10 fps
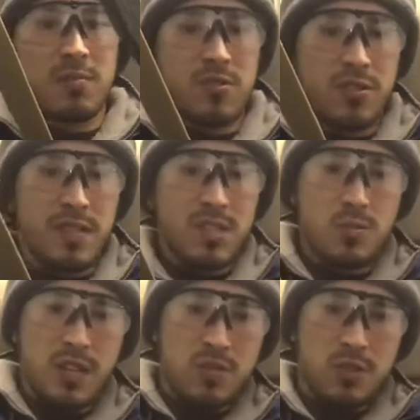it this way
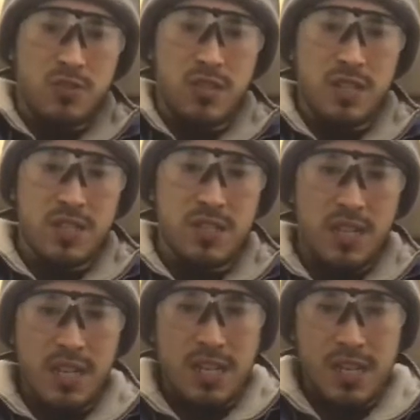as well so you can
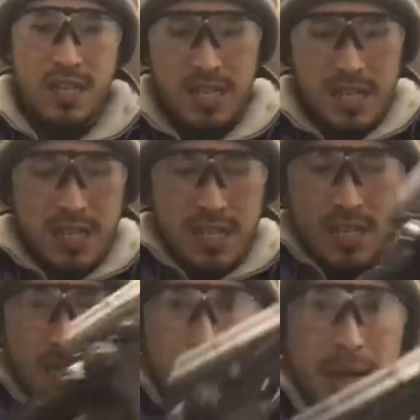see.
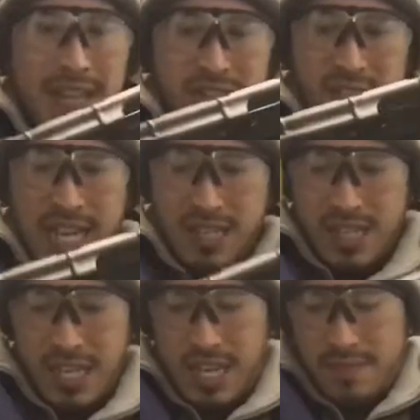Balancing act
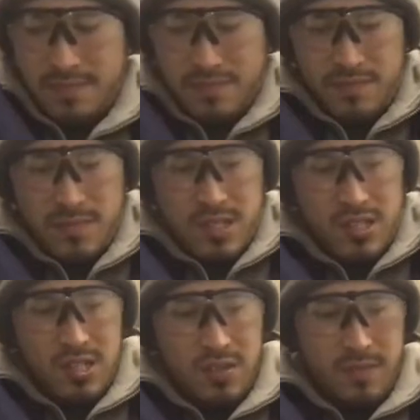again.
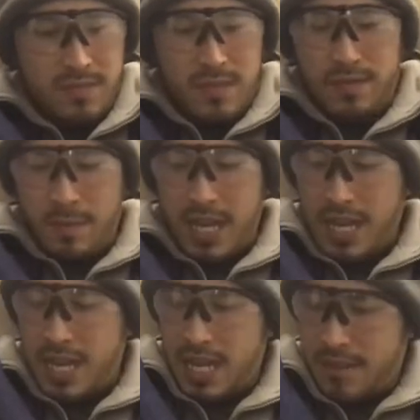So from
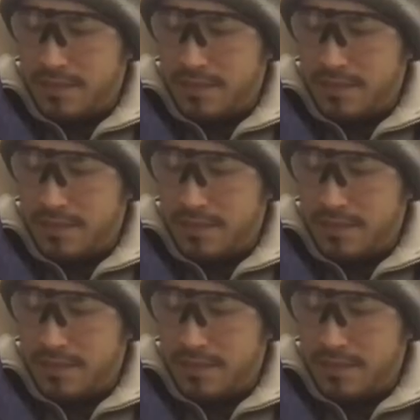here,